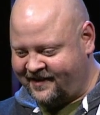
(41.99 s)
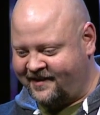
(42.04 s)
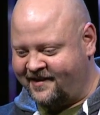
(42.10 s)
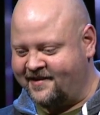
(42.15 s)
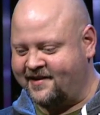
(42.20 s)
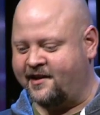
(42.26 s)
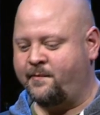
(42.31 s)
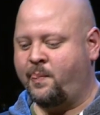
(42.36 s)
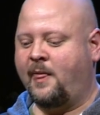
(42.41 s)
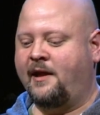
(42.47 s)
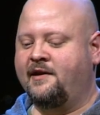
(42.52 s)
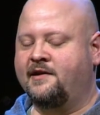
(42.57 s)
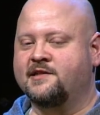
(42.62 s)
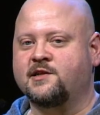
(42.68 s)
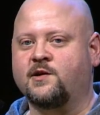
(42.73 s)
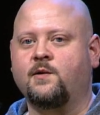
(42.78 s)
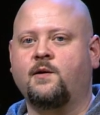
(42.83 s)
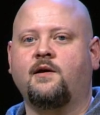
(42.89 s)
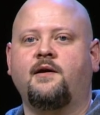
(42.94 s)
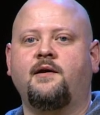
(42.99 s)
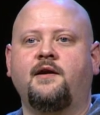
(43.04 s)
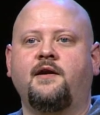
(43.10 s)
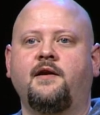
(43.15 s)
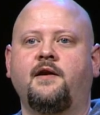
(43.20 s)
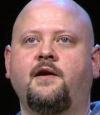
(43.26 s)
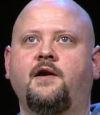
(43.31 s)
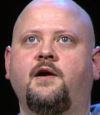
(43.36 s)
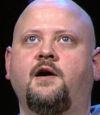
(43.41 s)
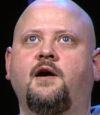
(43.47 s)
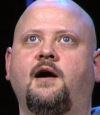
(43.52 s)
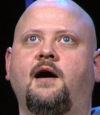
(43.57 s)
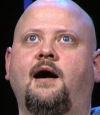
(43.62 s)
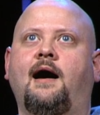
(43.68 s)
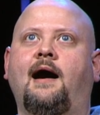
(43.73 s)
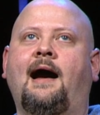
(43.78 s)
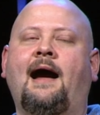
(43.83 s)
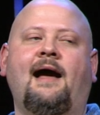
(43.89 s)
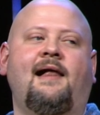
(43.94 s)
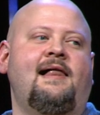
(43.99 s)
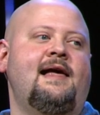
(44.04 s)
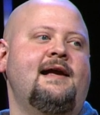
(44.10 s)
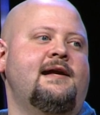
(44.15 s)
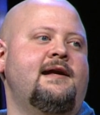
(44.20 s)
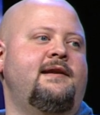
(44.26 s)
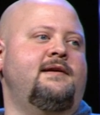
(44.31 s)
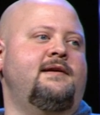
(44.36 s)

Okay, so how I got